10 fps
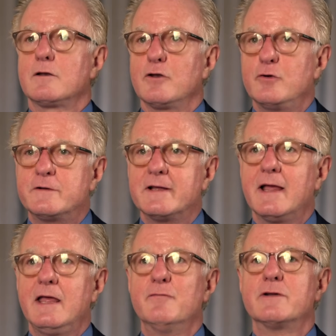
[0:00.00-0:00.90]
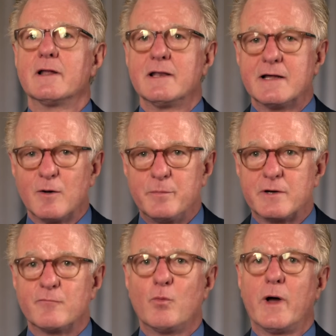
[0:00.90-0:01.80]
Losing even a little
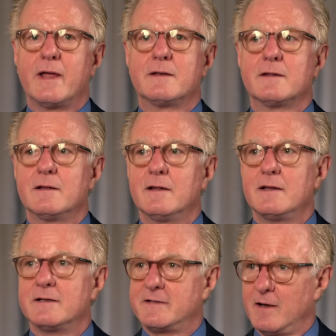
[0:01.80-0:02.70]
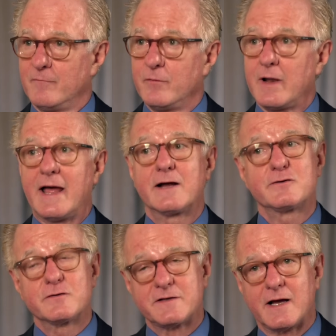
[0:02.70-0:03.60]
bit of weight is helpful.
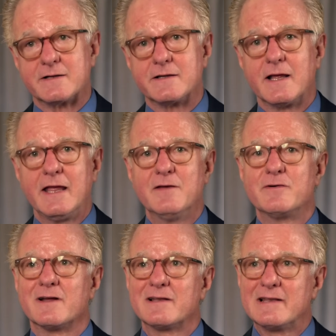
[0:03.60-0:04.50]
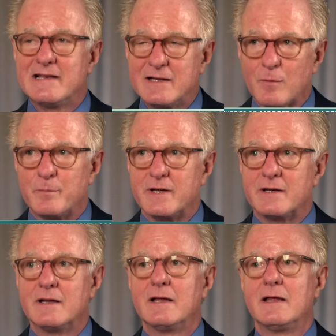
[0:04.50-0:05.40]
Exercising even a little
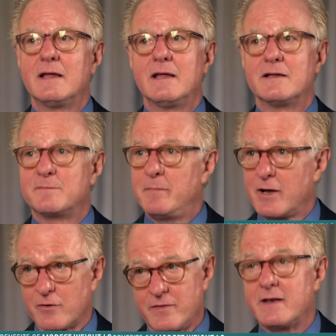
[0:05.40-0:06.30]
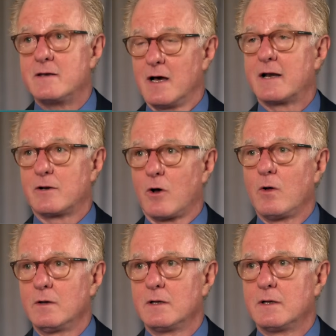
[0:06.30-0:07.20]
bit is better than not at
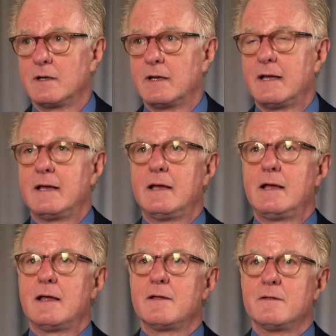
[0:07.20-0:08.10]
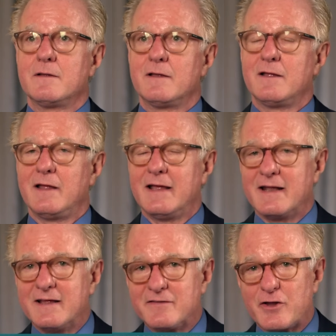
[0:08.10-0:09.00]
all.
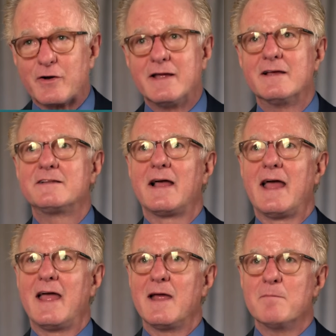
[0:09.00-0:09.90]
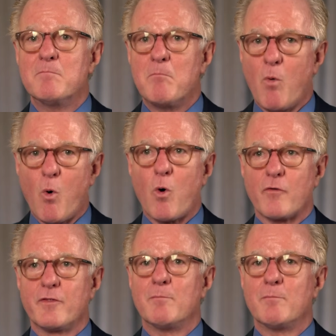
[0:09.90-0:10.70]
There is the more